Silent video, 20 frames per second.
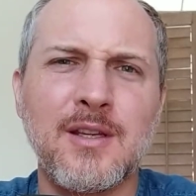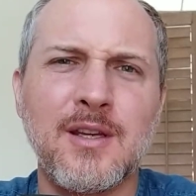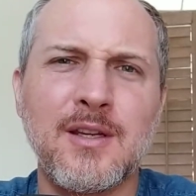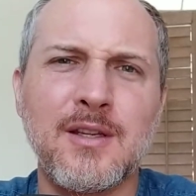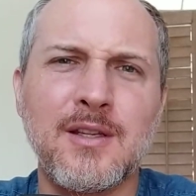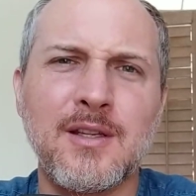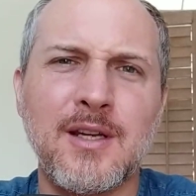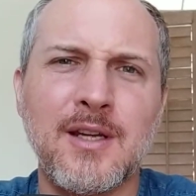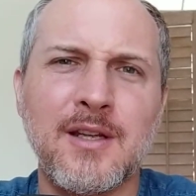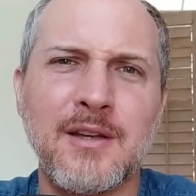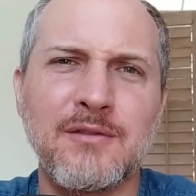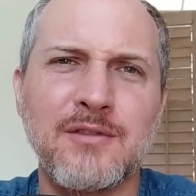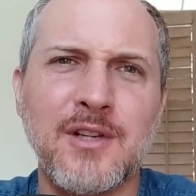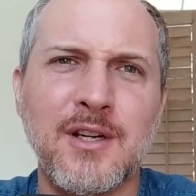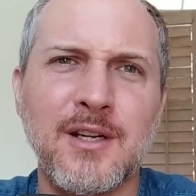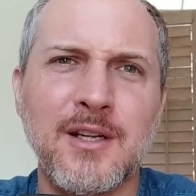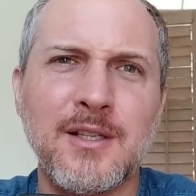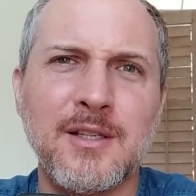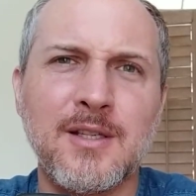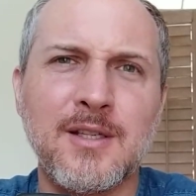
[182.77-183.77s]
Yeah, I have
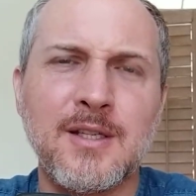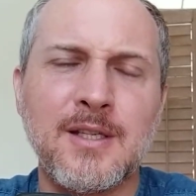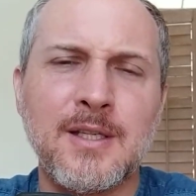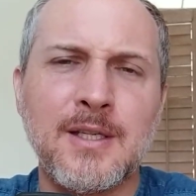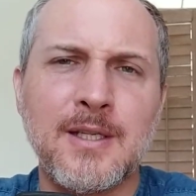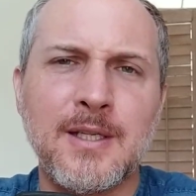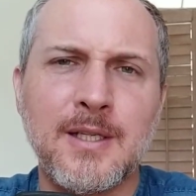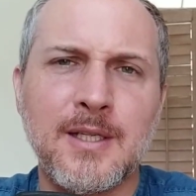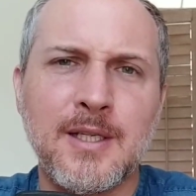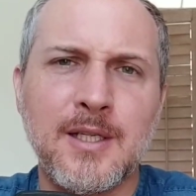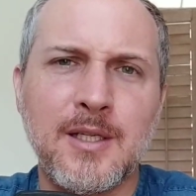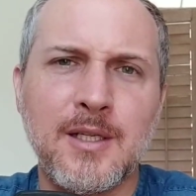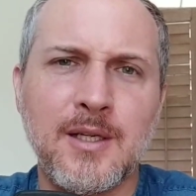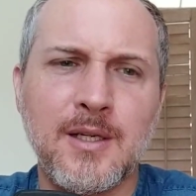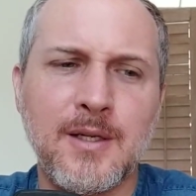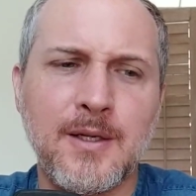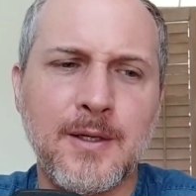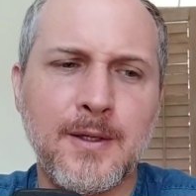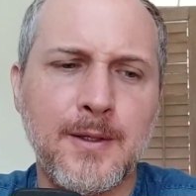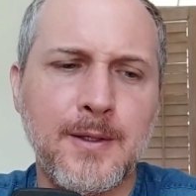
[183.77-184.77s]
died.
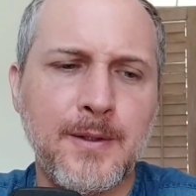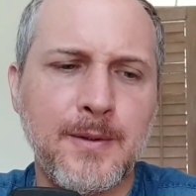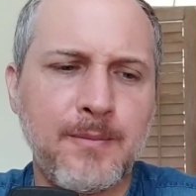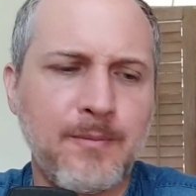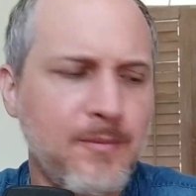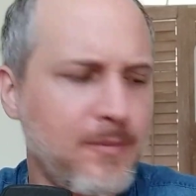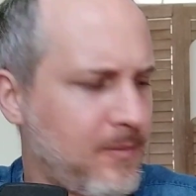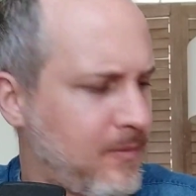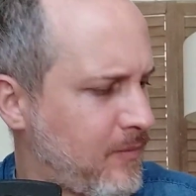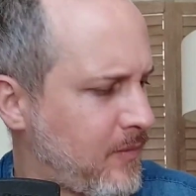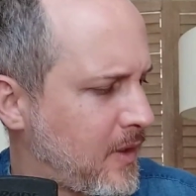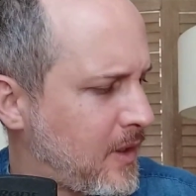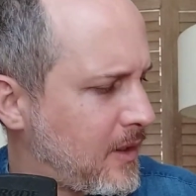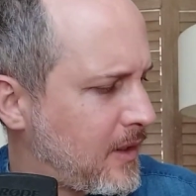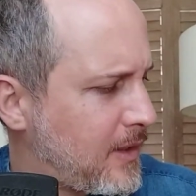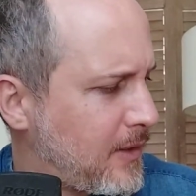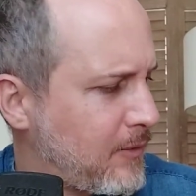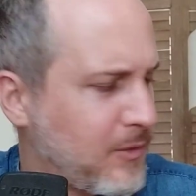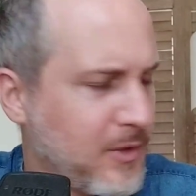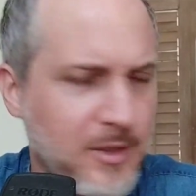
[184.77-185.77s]
I
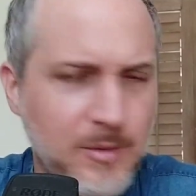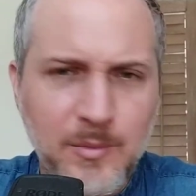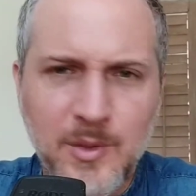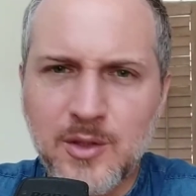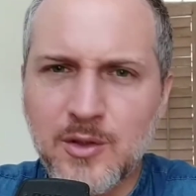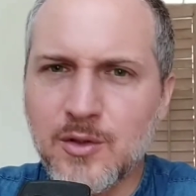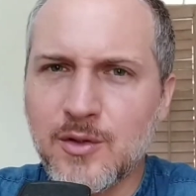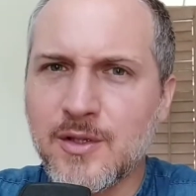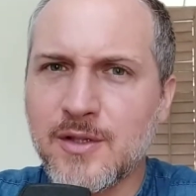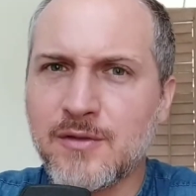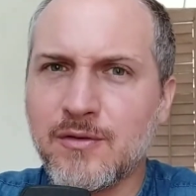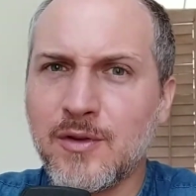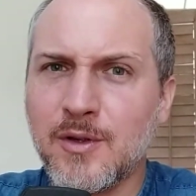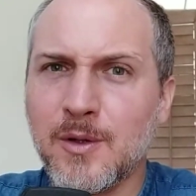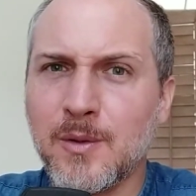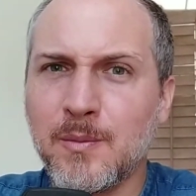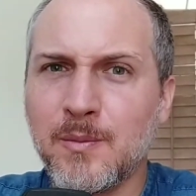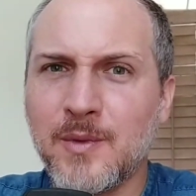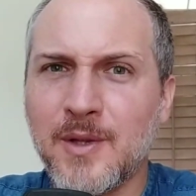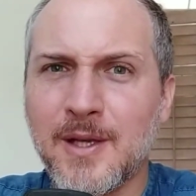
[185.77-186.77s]
recommend you this film.